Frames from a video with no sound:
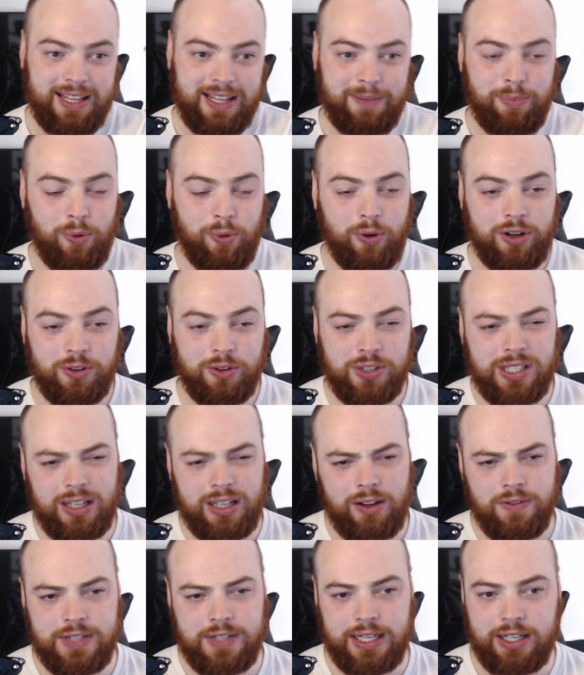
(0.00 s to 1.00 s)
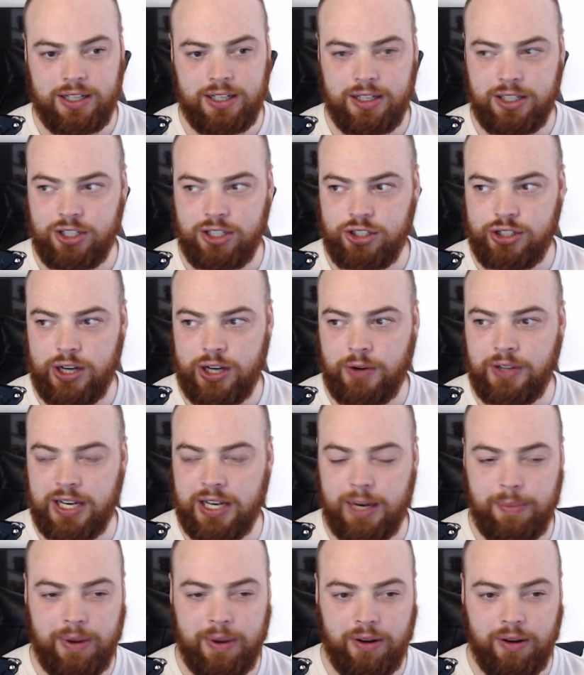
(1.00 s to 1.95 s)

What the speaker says: portal, still obviously shrouded in a bit